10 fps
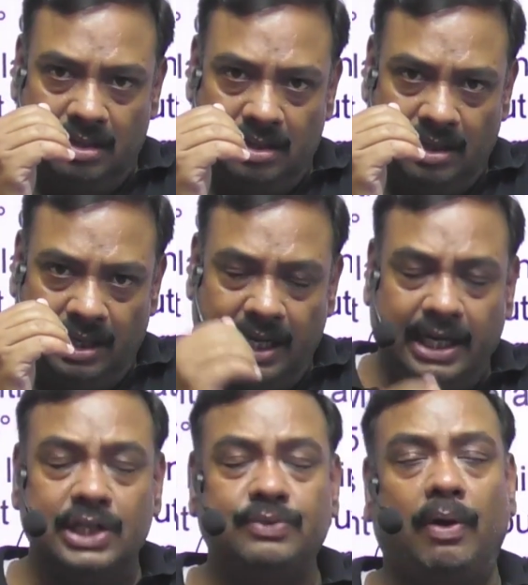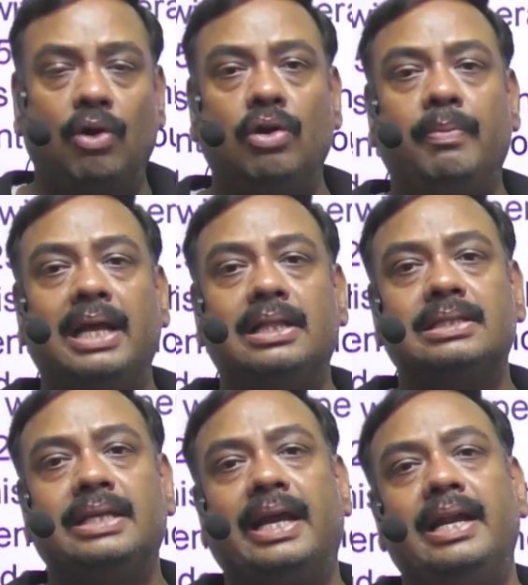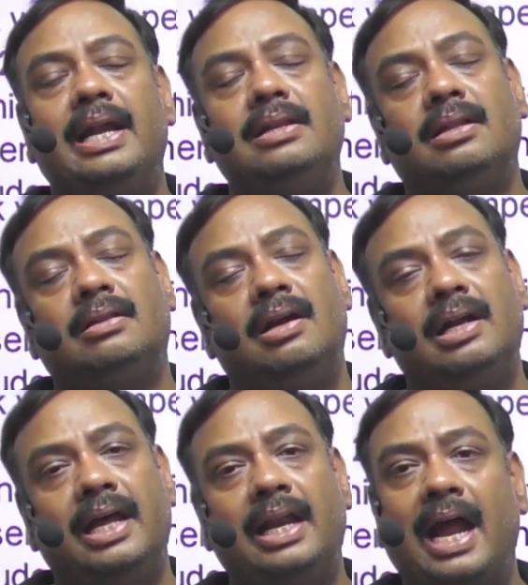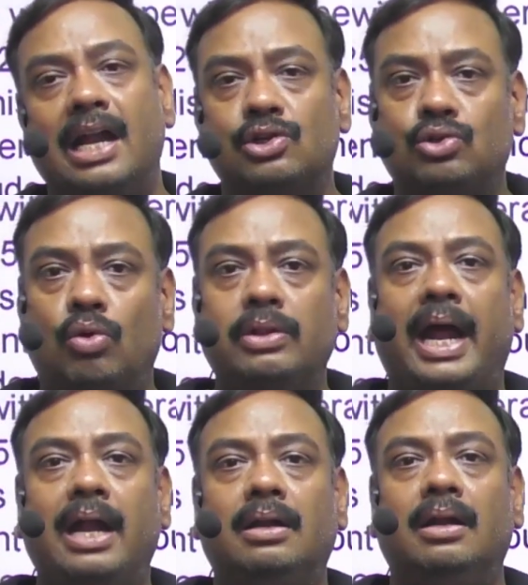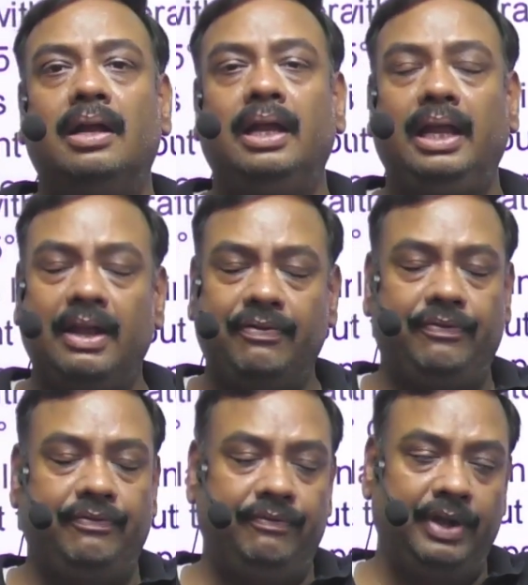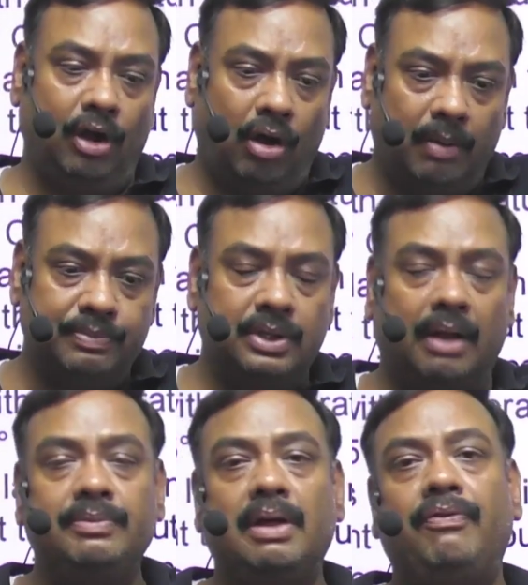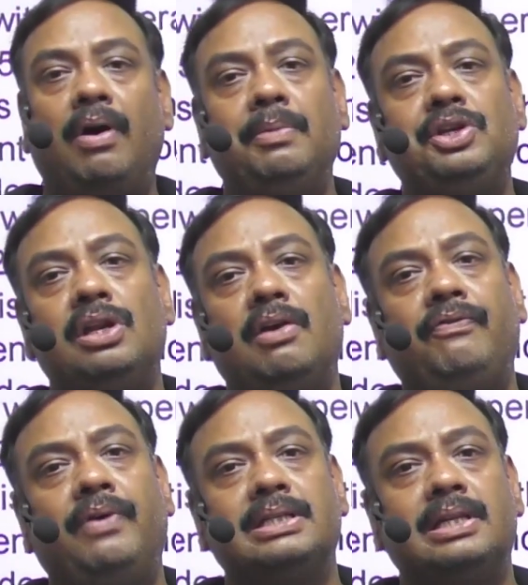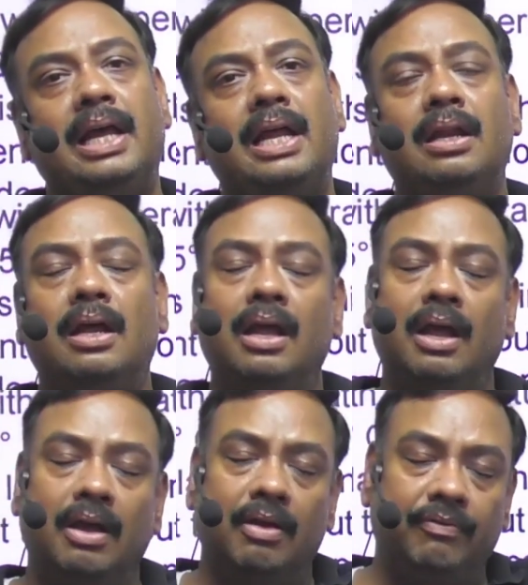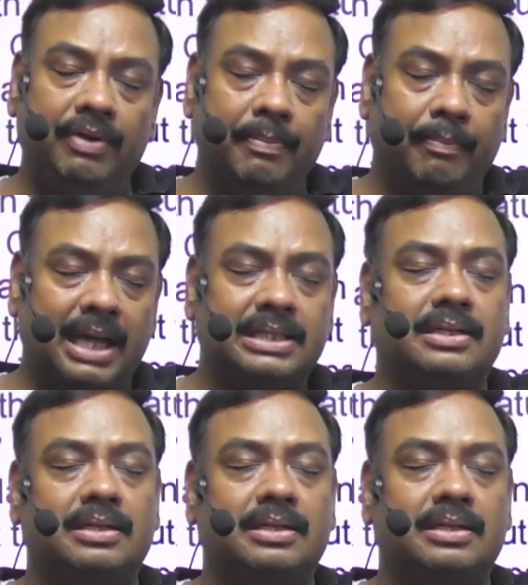it is followed by the second and the third layer, and so that if we observe the formation of first layer, we must